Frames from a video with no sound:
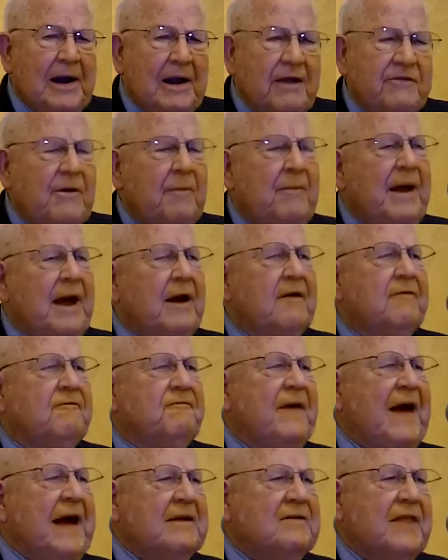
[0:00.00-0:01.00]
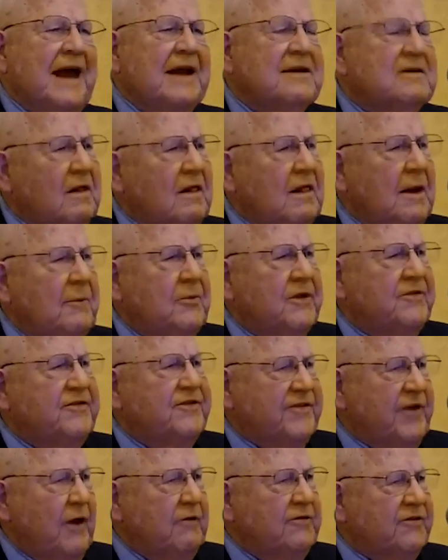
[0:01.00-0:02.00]
As a matter of fact, that club was
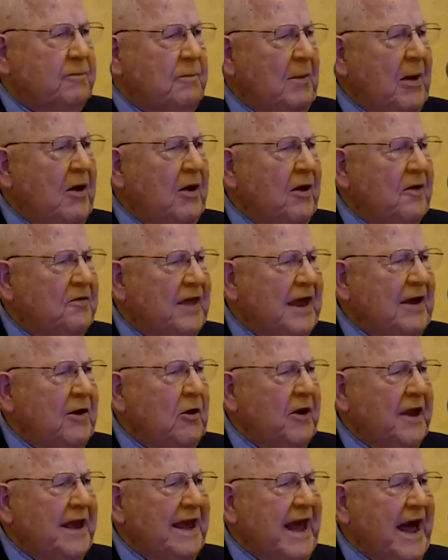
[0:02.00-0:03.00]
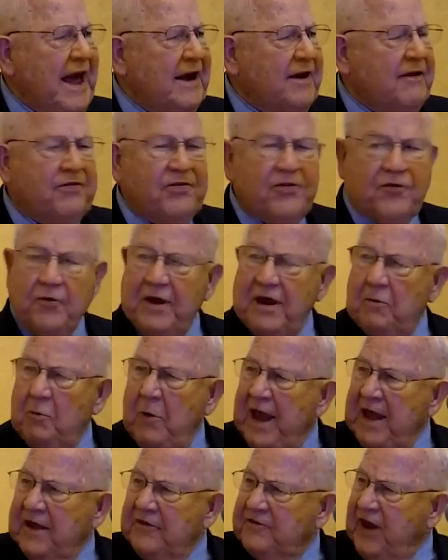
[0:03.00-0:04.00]
so small, they only had a
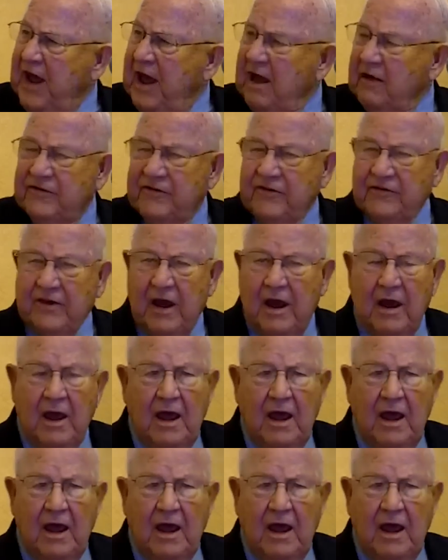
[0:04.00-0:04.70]
three-way test.